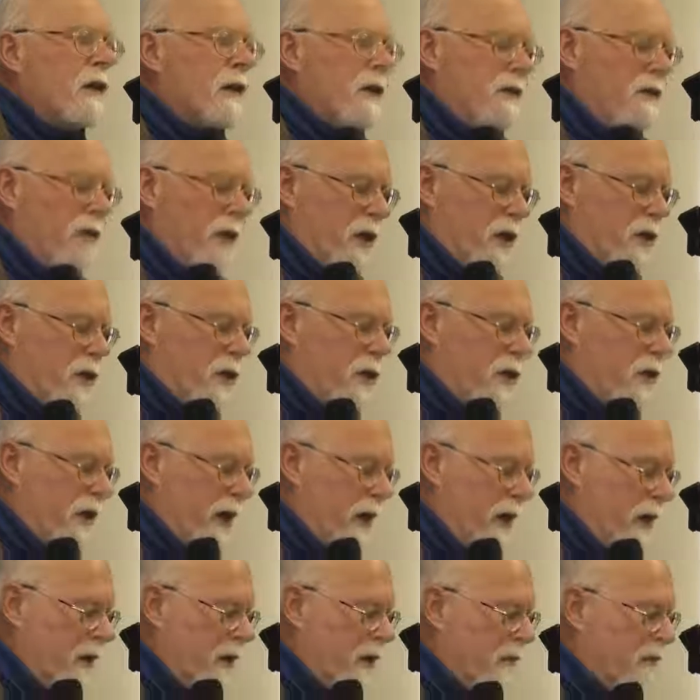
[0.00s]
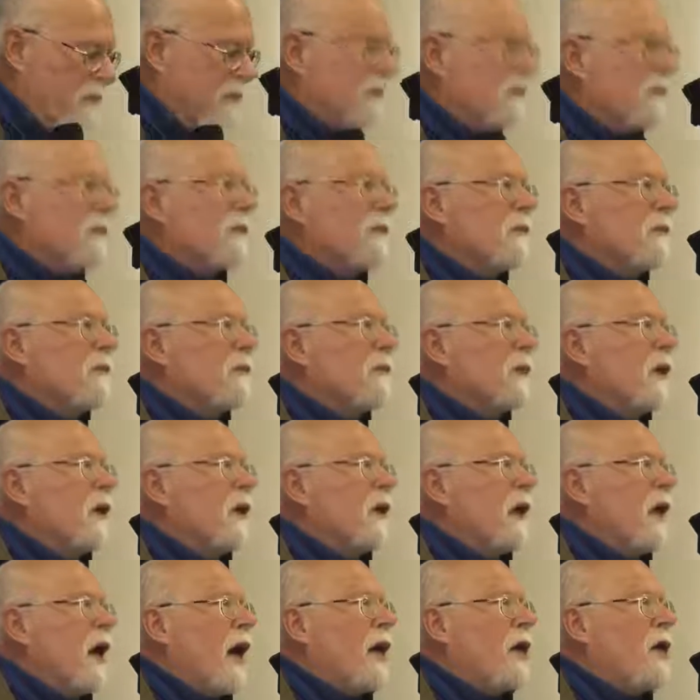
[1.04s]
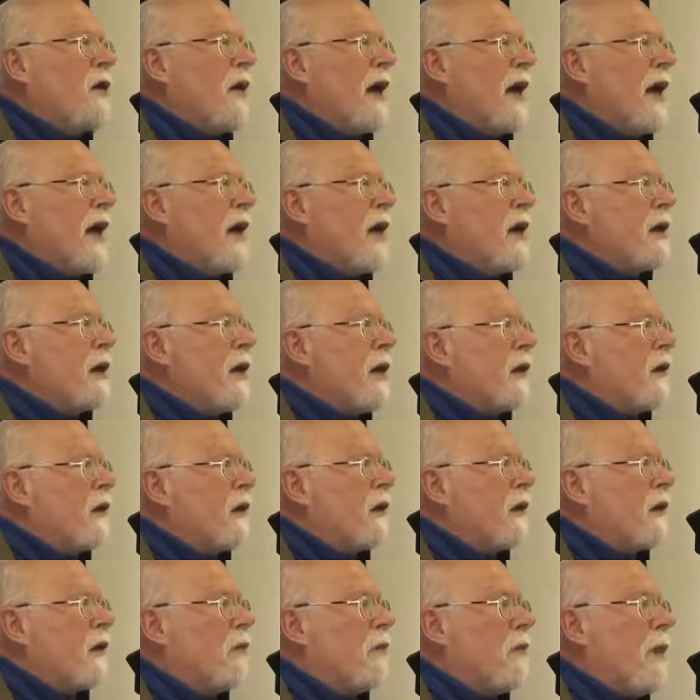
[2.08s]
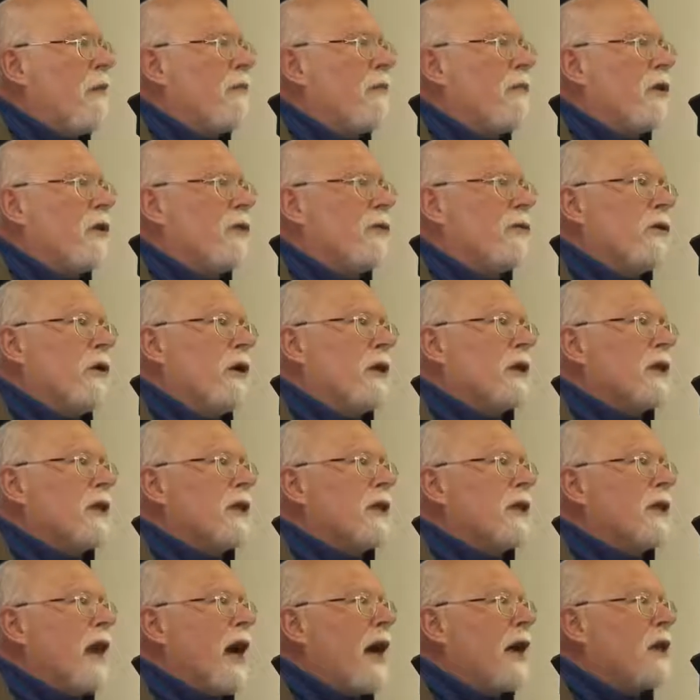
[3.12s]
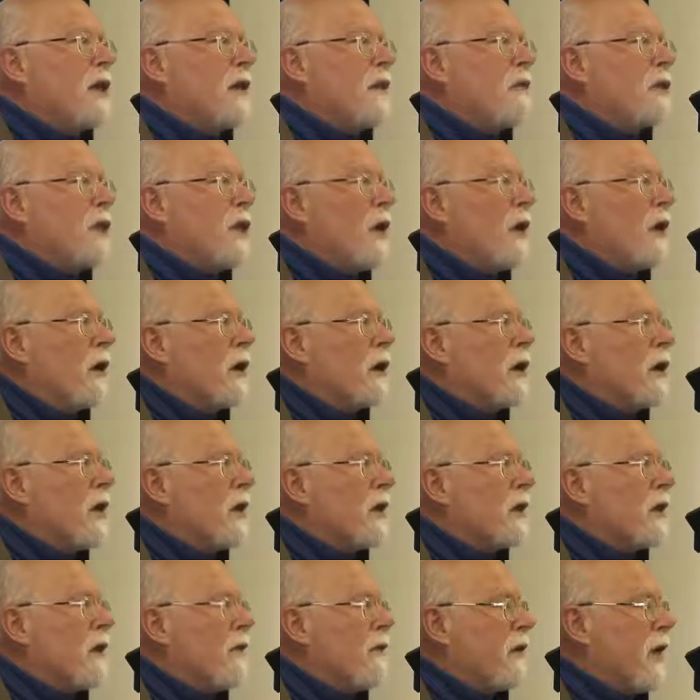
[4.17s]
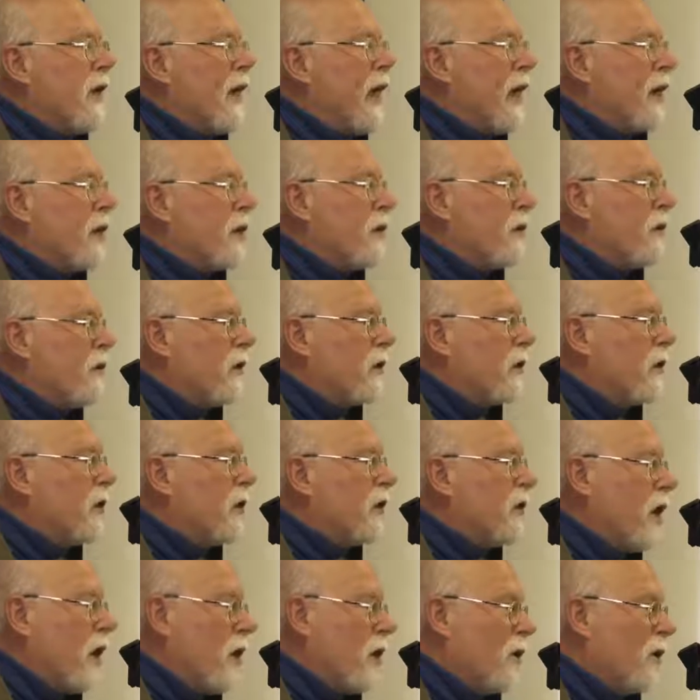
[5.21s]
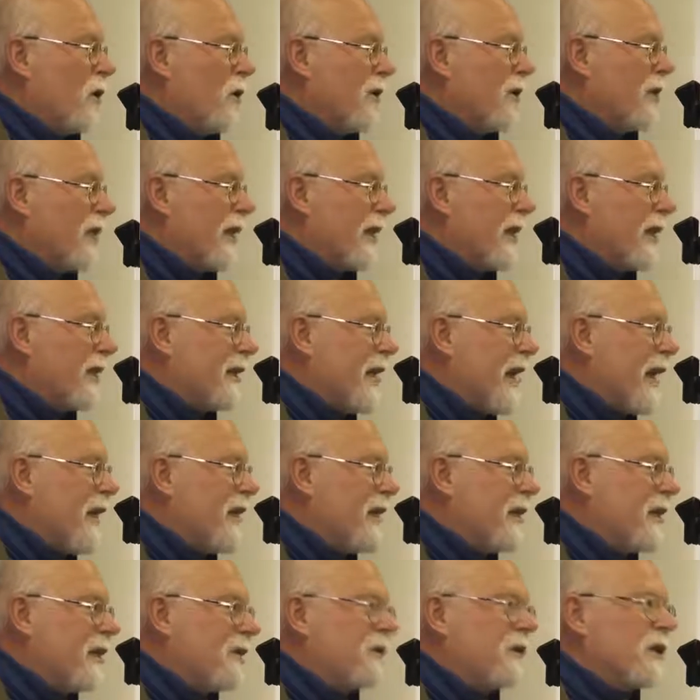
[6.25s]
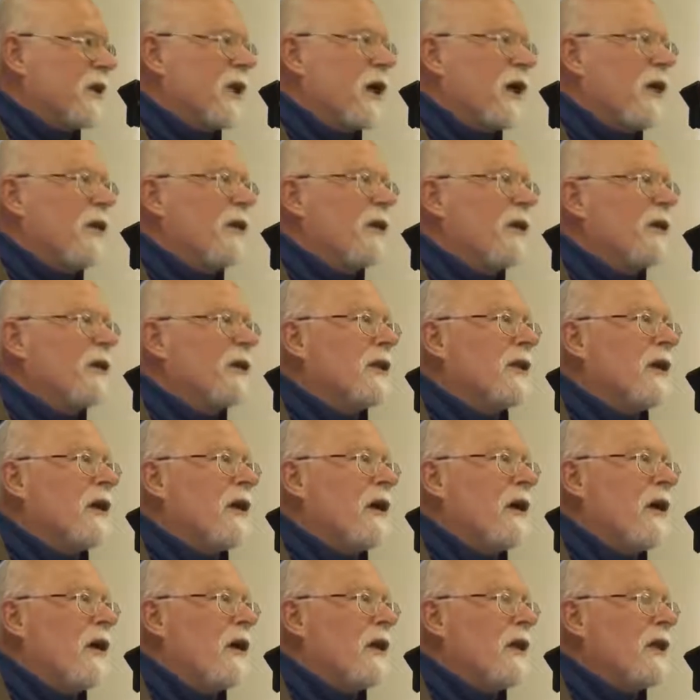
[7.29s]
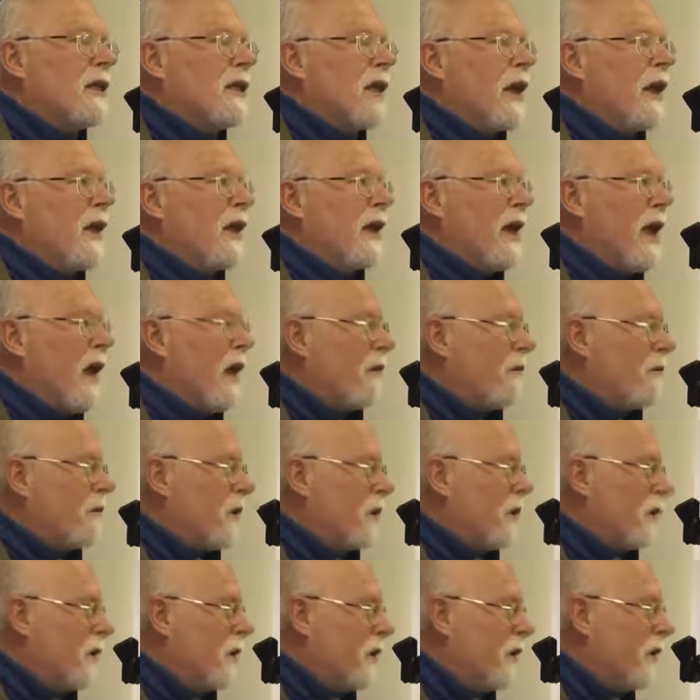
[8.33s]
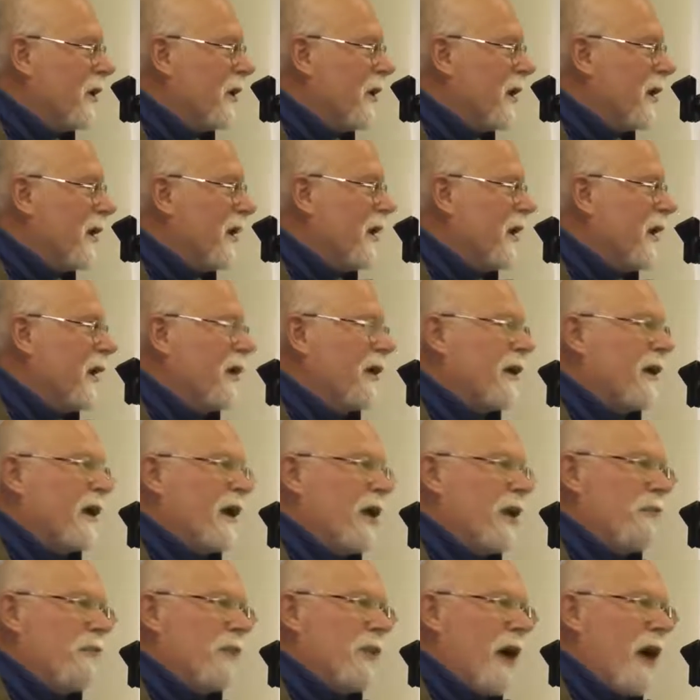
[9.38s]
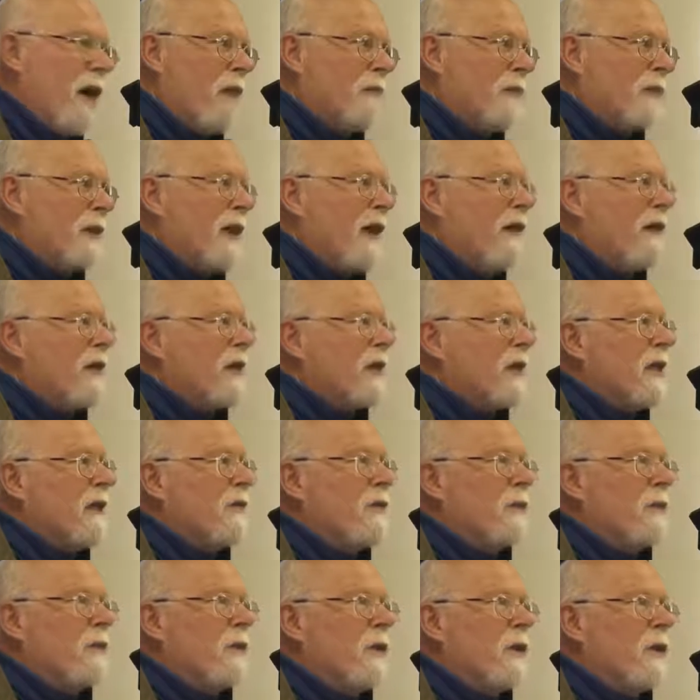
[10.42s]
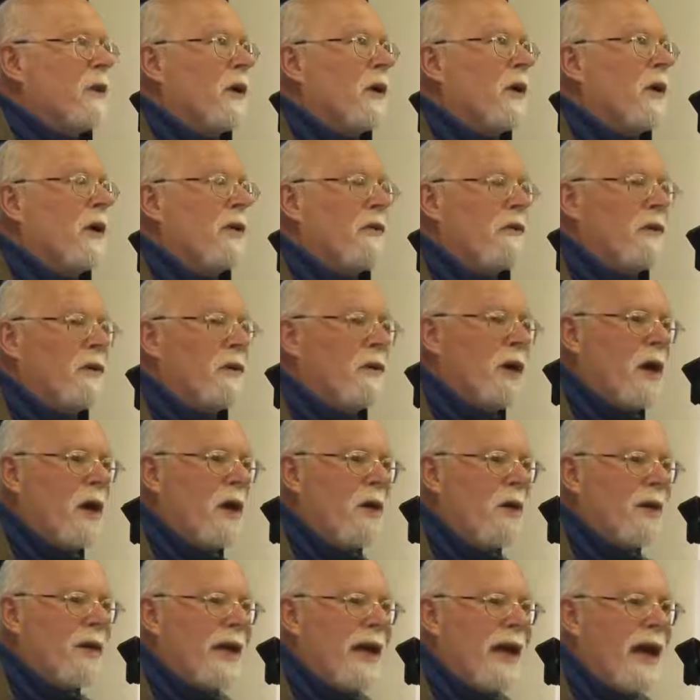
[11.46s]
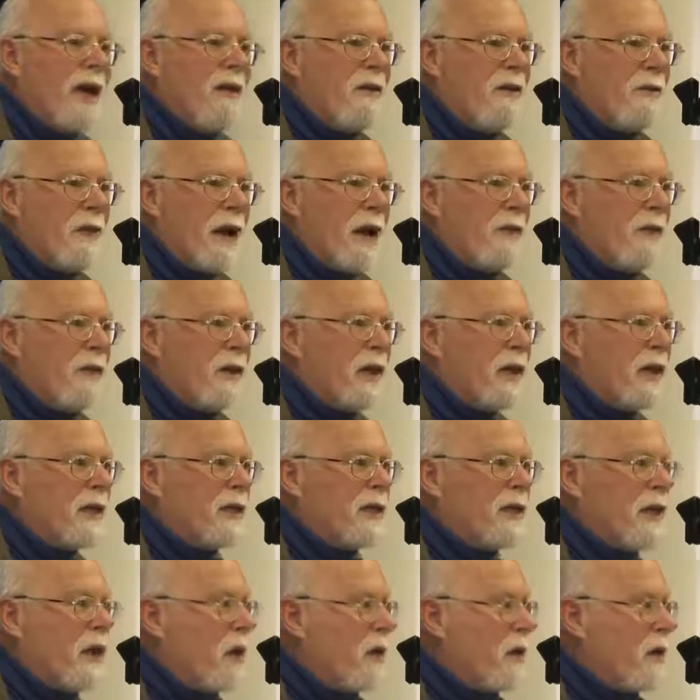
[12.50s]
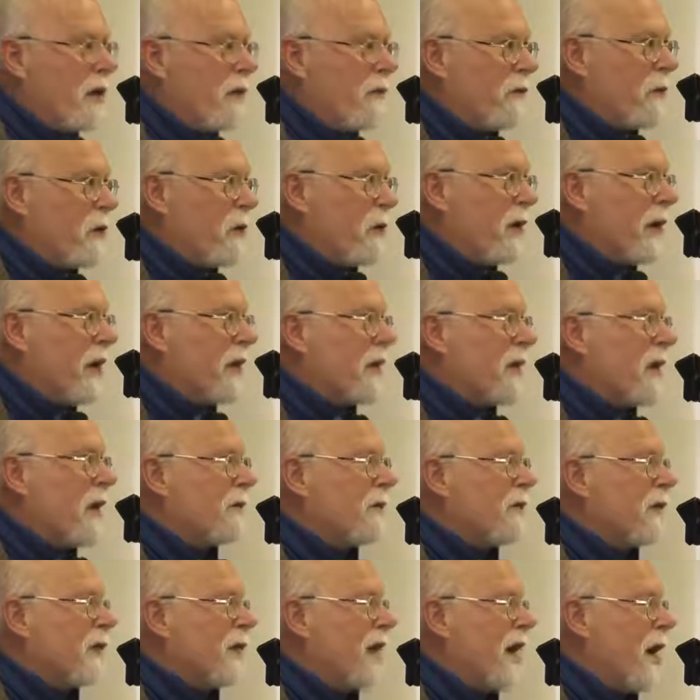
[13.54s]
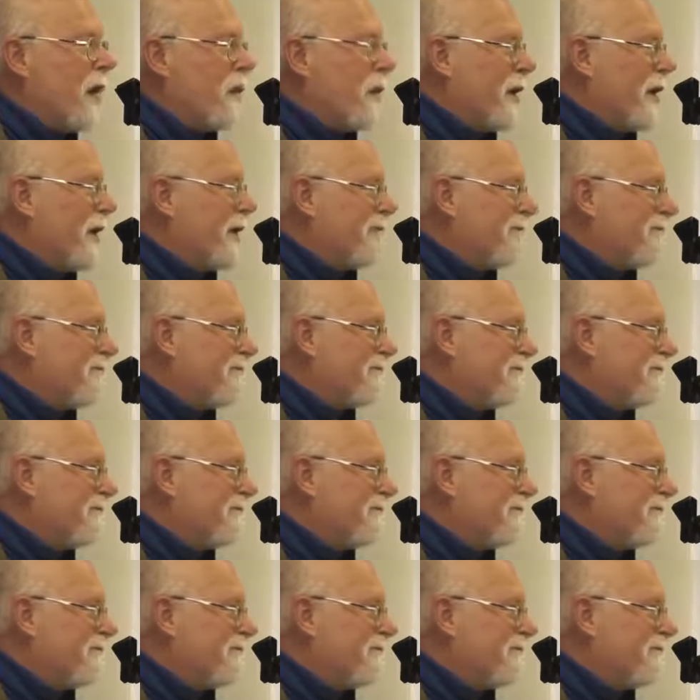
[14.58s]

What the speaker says: as a Victorian, and you hear that a member of the Royal Society of Geology is giving a lecture on stones and the dating of stones on a Sunday afternoon in Brown Terrace, Liverpool. And off you go to hear about this, only a few years after Darwin.